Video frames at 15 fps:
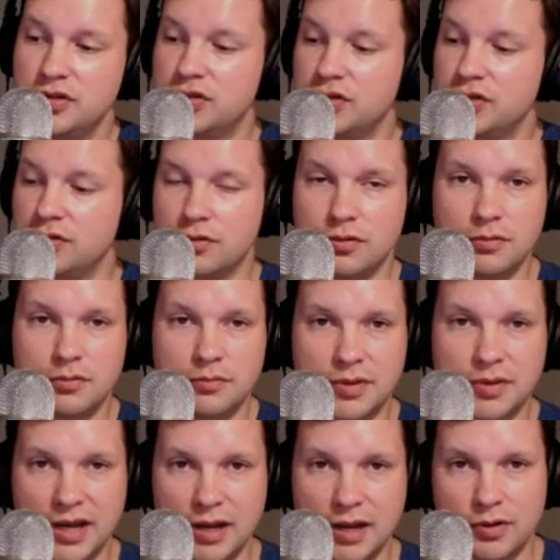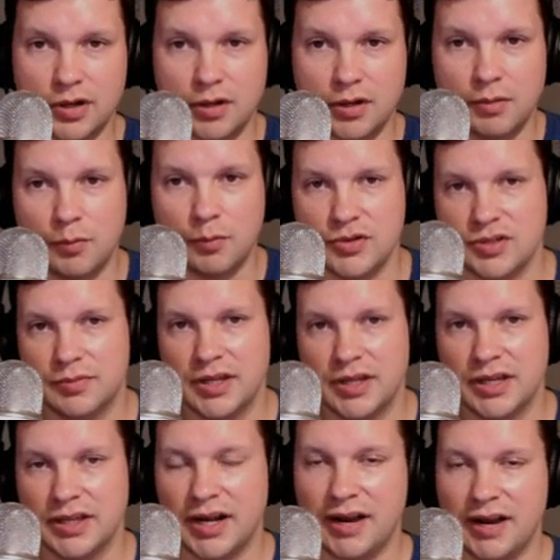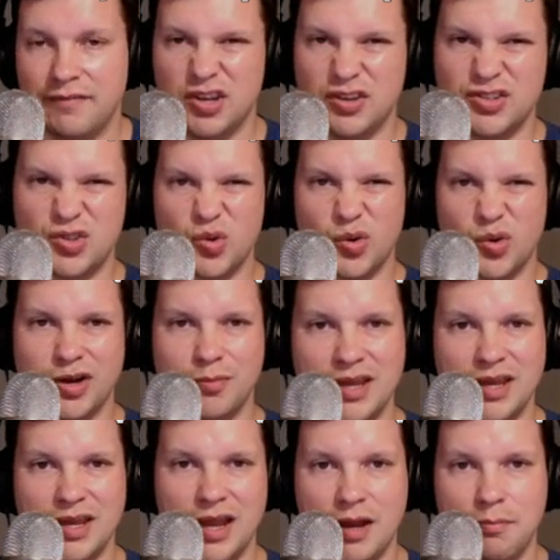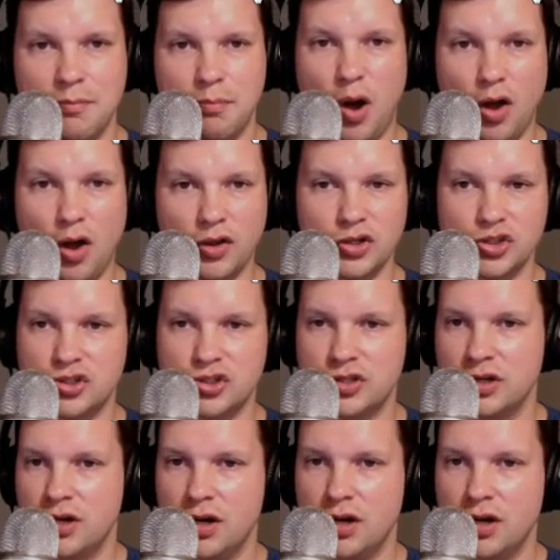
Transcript: to being able to come up with something that I feel is going to be a polished